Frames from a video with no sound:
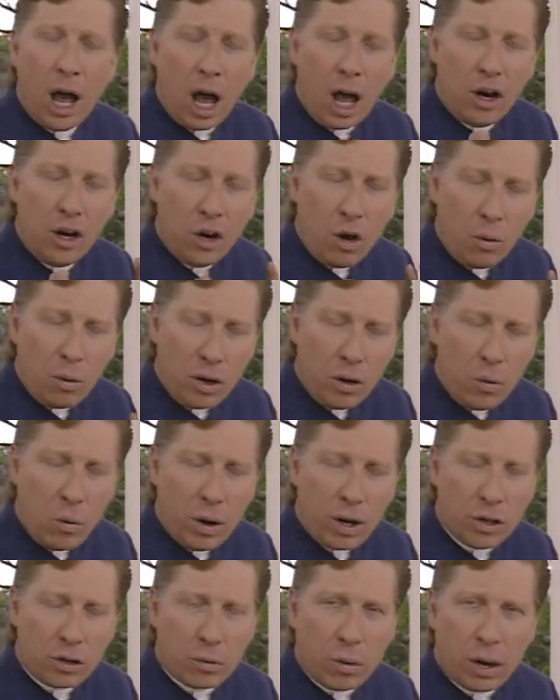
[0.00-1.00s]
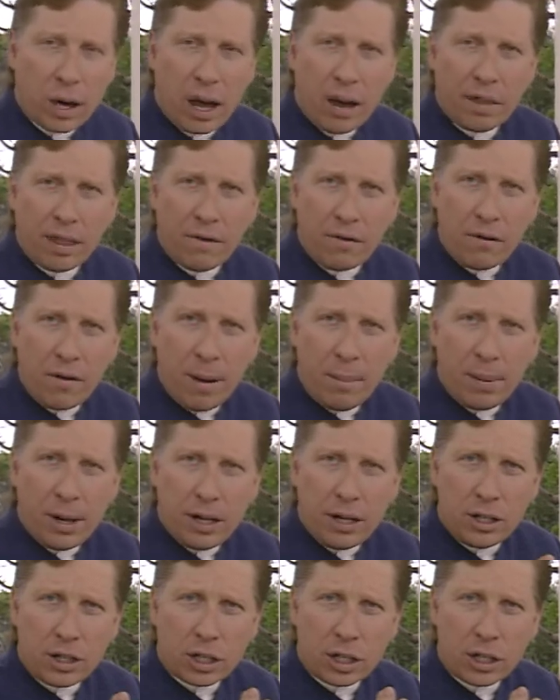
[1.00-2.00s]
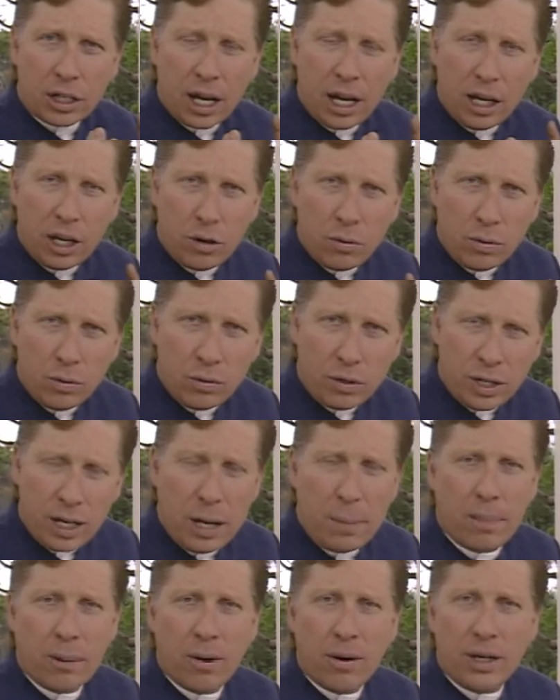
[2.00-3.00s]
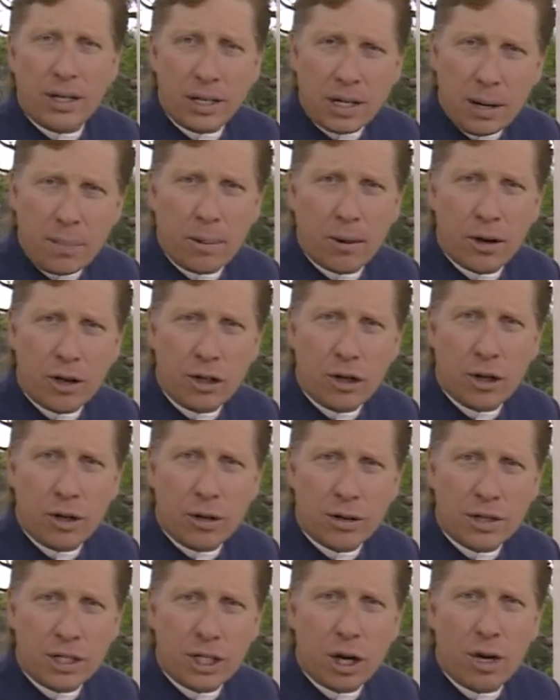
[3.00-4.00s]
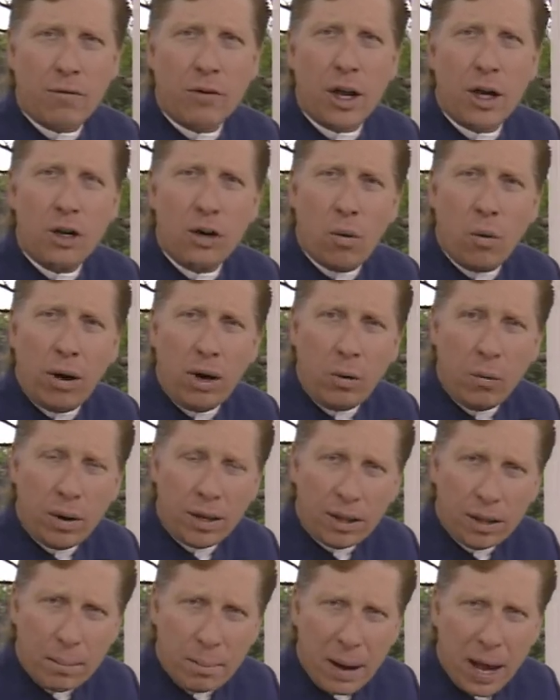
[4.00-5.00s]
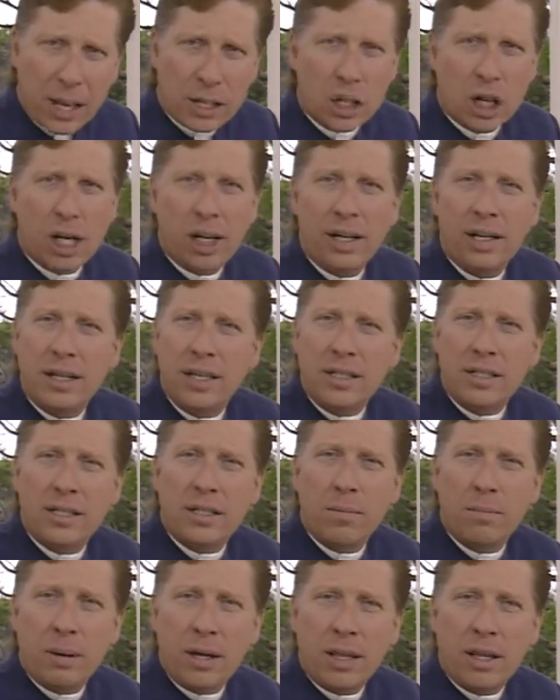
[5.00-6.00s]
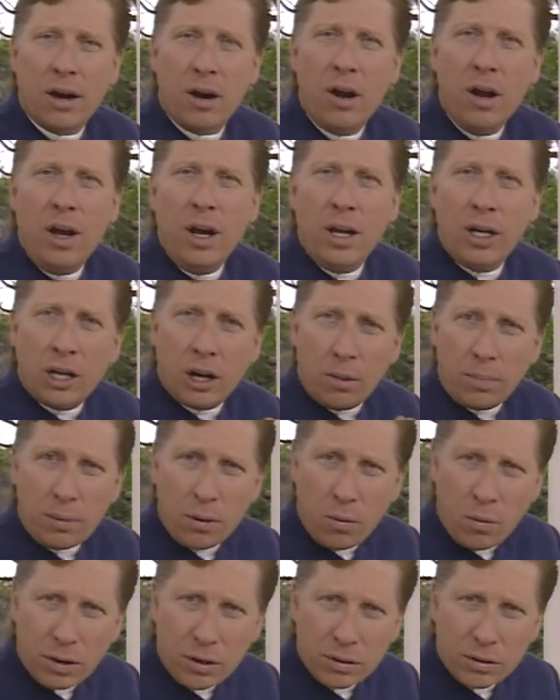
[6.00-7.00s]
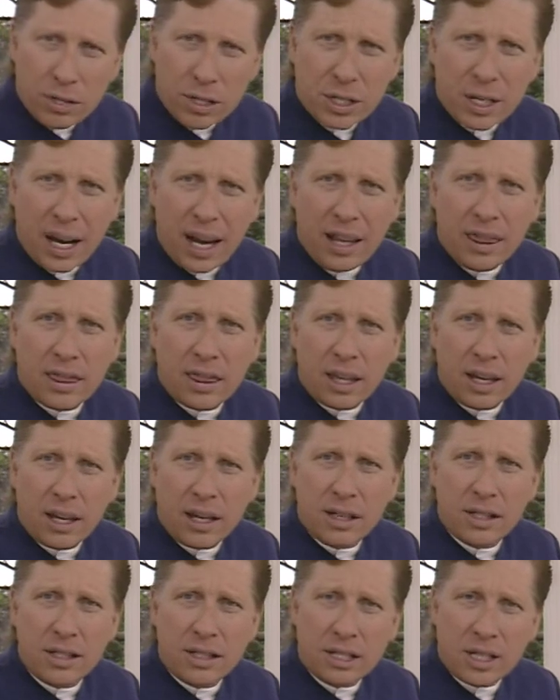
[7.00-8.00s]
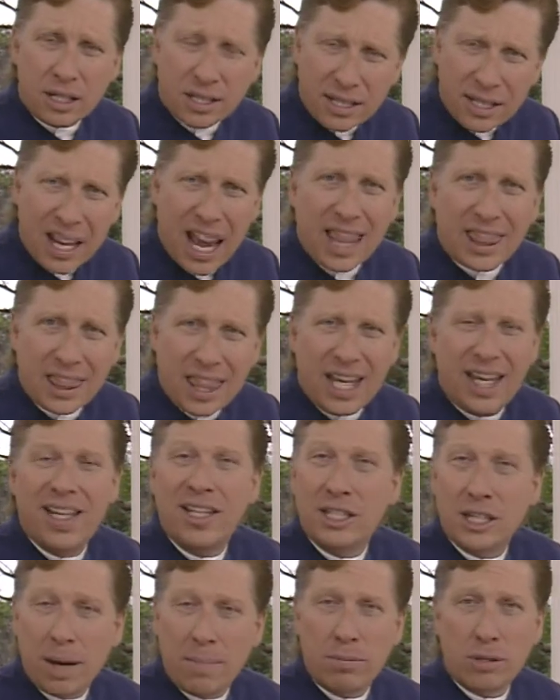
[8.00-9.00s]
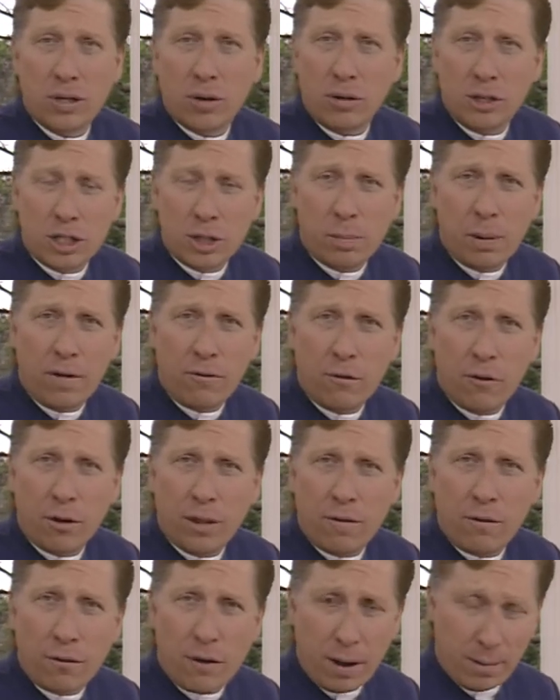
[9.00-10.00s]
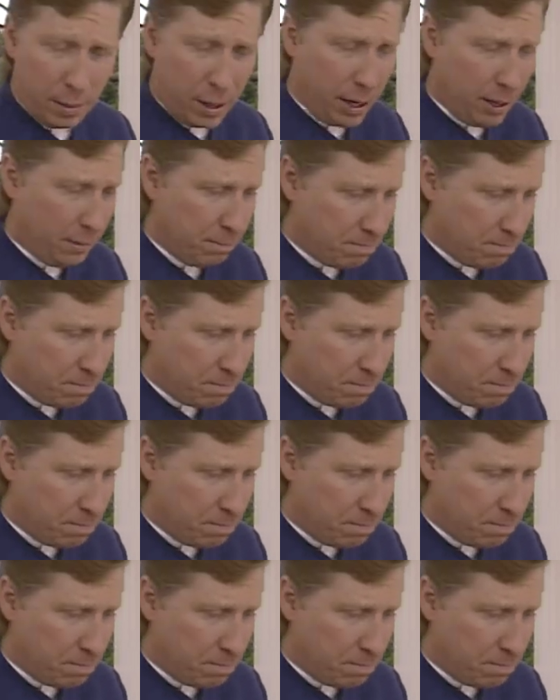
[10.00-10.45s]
knowing when to allow the feminine to take you deeper and deeper into yourself and knowing when the masculine needs to be there to help you understand things, to set things up, so to speak, for the feminine.